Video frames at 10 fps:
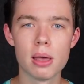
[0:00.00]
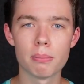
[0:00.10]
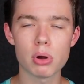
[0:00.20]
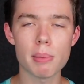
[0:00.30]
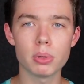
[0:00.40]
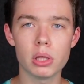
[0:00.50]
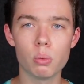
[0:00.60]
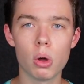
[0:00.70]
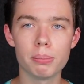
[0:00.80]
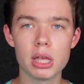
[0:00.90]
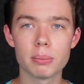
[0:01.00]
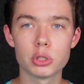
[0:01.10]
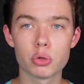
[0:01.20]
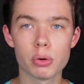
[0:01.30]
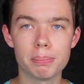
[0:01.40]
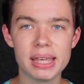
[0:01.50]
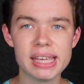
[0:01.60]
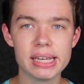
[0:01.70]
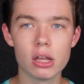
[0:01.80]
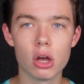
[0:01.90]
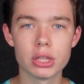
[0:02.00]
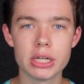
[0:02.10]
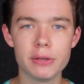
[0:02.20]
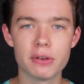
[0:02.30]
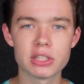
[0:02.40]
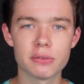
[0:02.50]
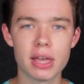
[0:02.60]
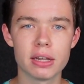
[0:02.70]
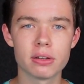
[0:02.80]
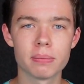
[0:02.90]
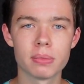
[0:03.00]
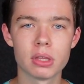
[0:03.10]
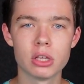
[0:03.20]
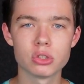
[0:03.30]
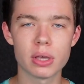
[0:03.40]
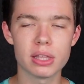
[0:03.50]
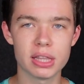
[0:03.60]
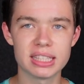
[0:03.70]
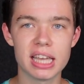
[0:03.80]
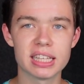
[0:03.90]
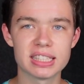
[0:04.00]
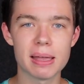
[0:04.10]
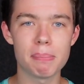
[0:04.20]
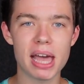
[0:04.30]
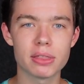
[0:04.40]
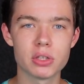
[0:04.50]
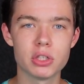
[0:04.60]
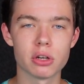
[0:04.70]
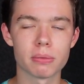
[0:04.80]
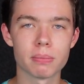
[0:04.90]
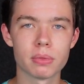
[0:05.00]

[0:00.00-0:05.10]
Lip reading: Probably won't be able to repeat on the defensive end, so I think they take a step back this year.